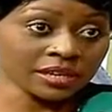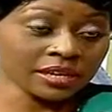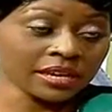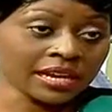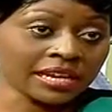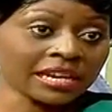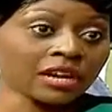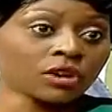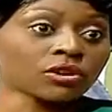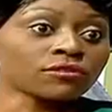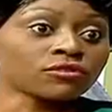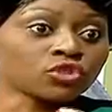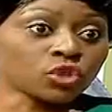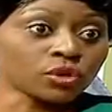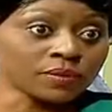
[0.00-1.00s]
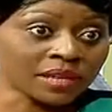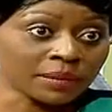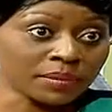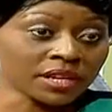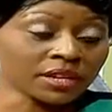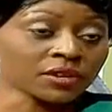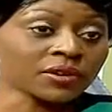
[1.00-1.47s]
and a lot of jobs are being
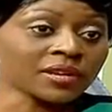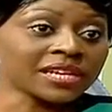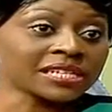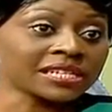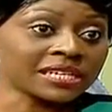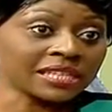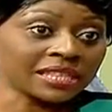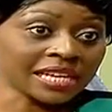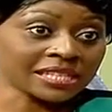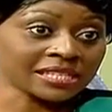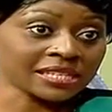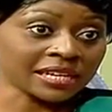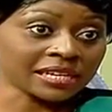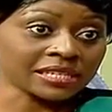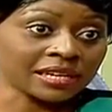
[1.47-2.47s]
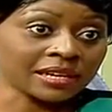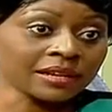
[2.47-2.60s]
created in that sector.